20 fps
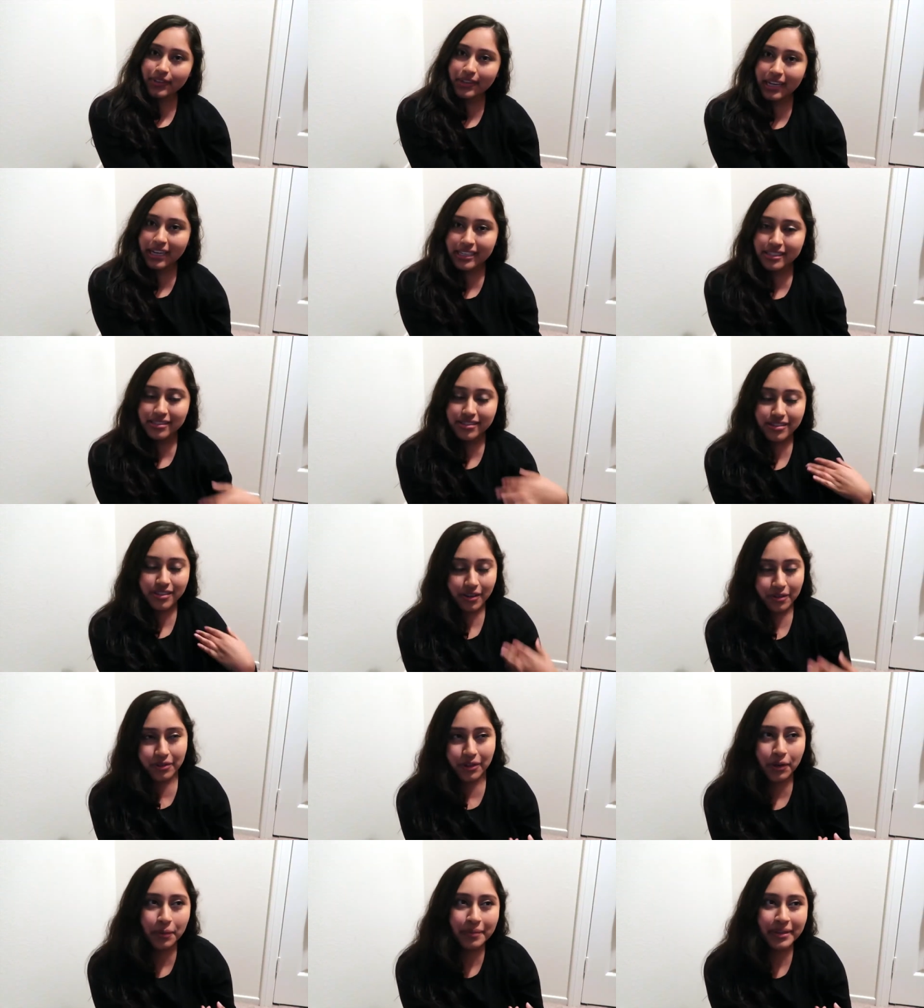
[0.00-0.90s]
you guys
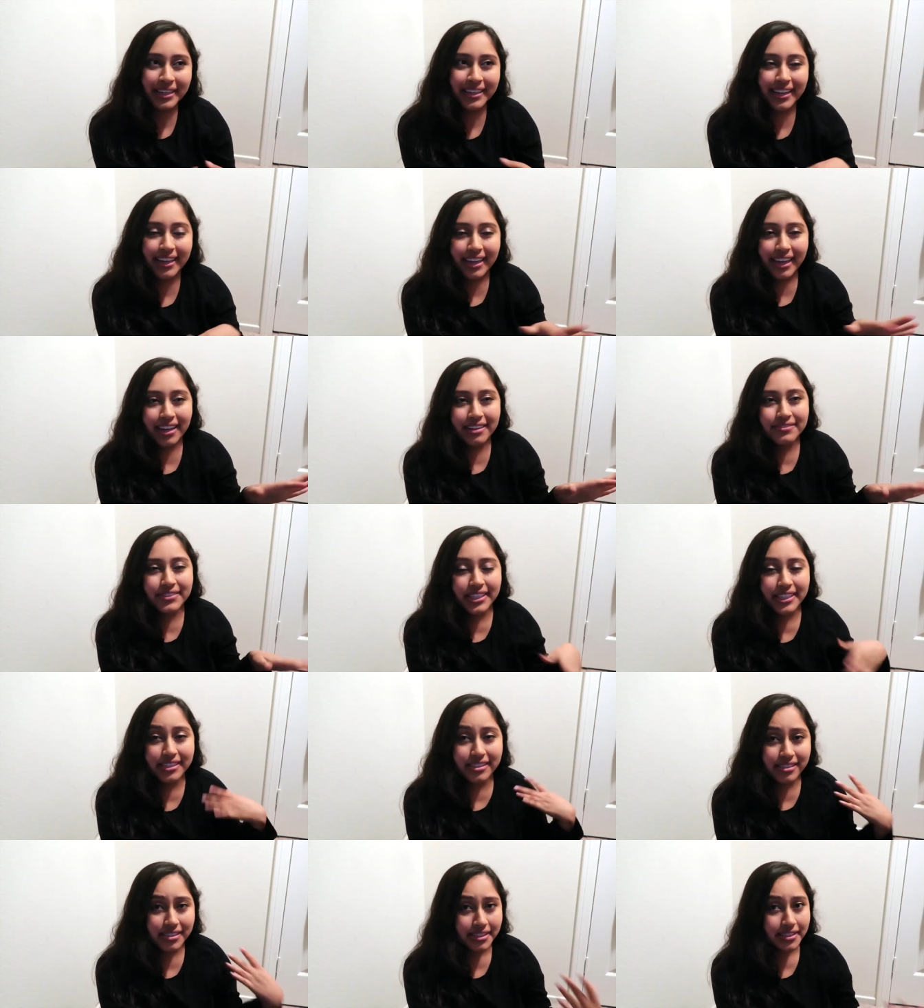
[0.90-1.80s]
don't know me, I have
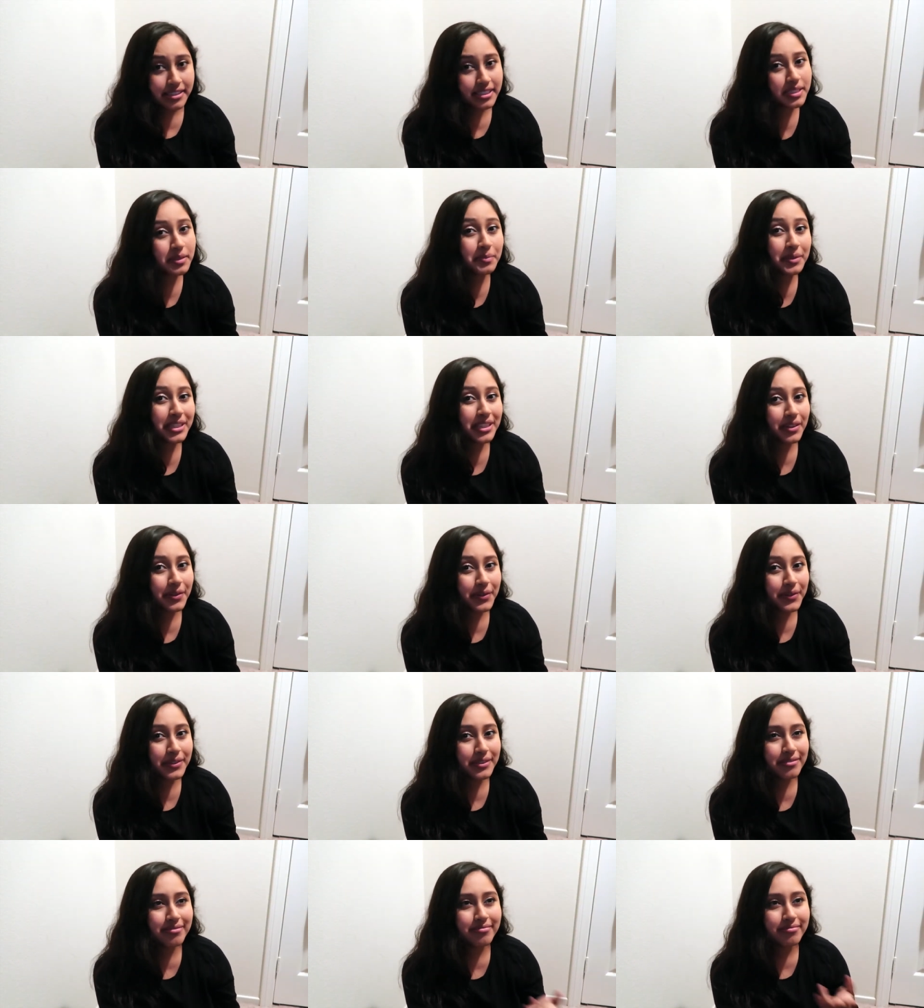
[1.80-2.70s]
a
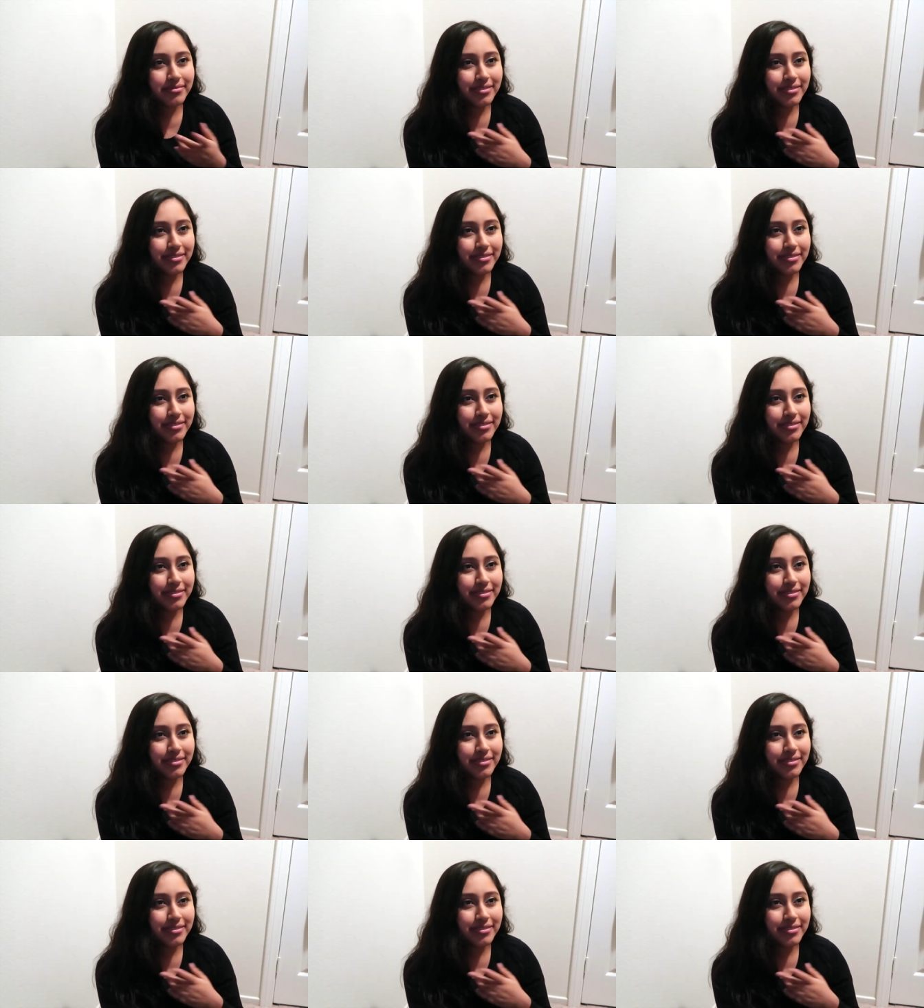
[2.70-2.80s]
16-month-old.